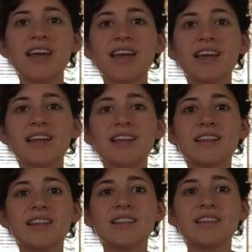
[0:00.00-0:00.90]

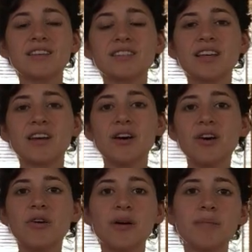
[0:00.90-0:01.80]
and they'll say,
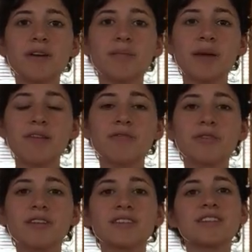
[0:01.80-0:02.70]
oh, I'm gonna pay for
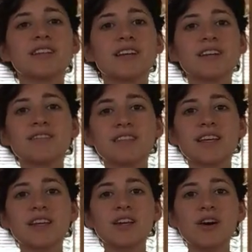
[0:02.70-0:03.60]
this, and I
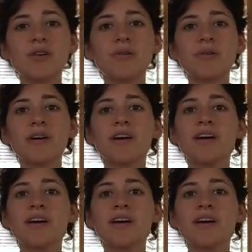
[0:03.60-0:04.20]
say, no,